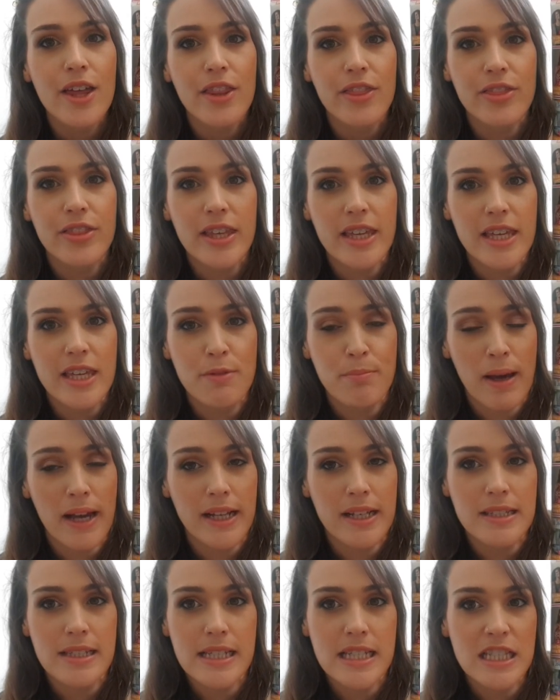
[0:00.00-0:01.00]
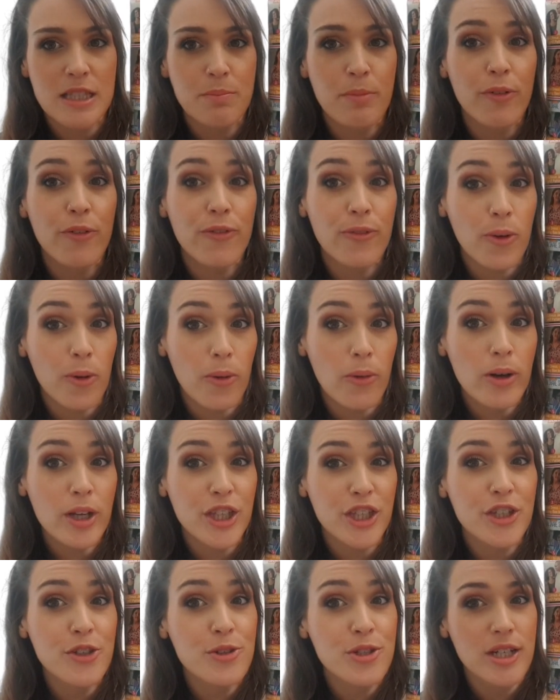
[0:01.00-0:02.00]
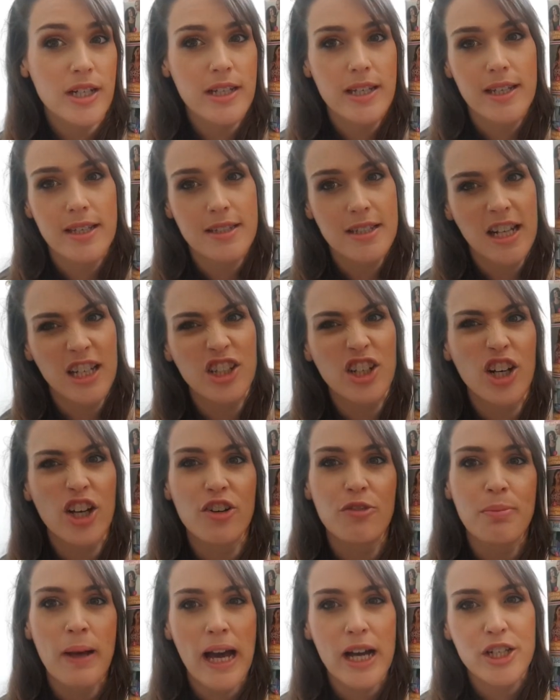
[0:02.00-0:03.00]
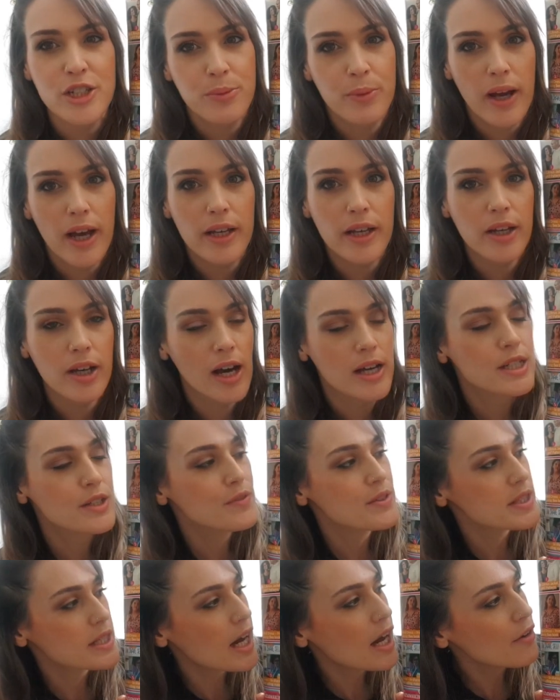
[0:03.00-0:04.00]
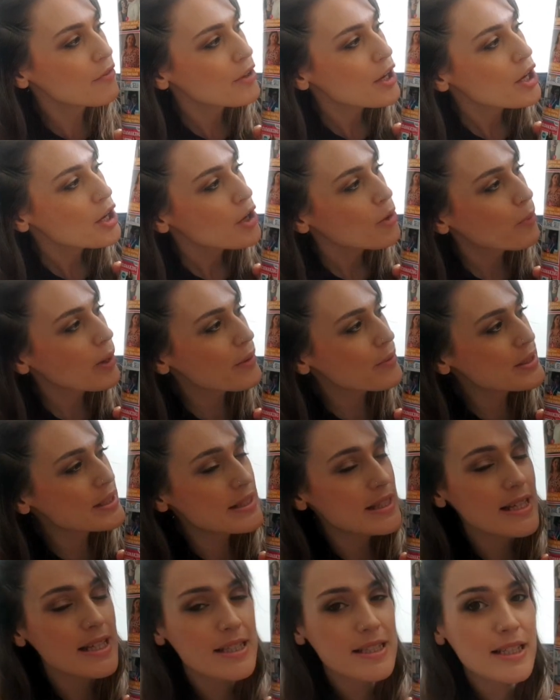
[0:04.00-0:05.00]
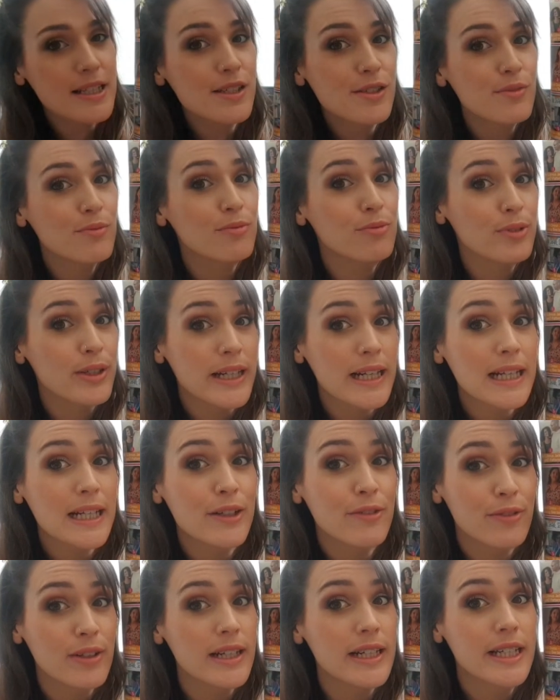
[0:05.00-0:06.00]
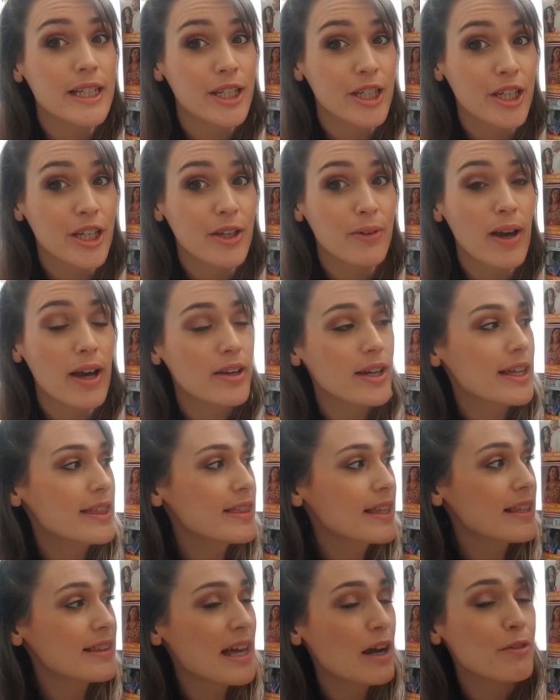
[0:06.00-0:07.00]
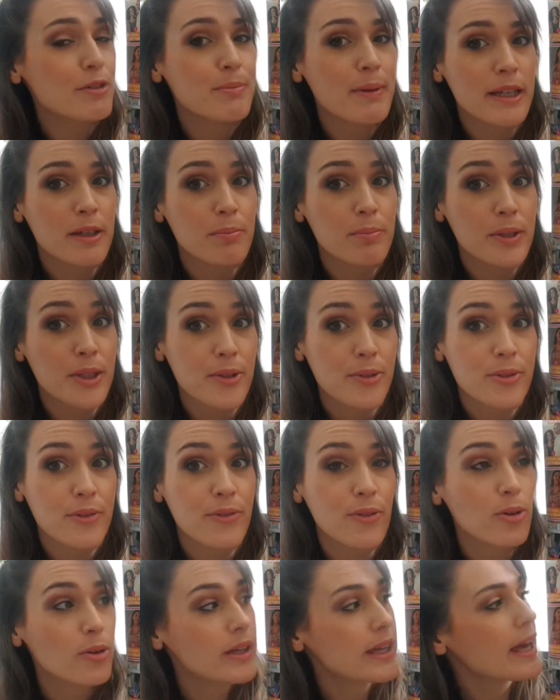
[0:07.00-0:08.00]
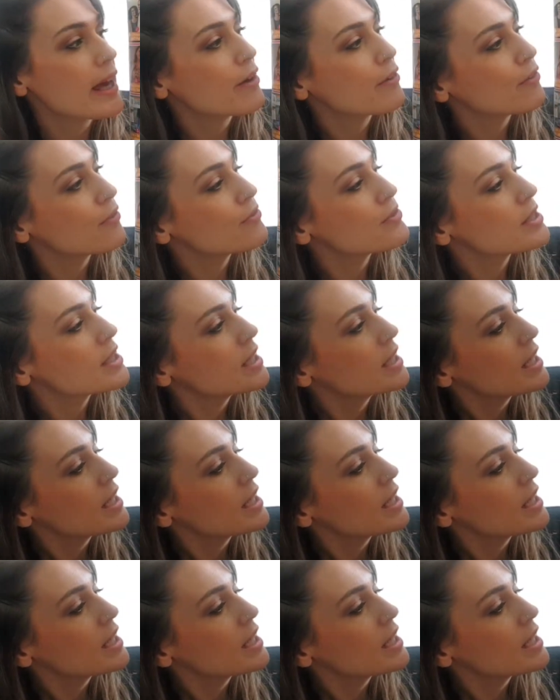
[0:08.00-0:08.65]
the magazines before. Usually it's like a lot of patchwork kind of stuff, whereas this is really, really cute. And I think that would make a beautiful gift.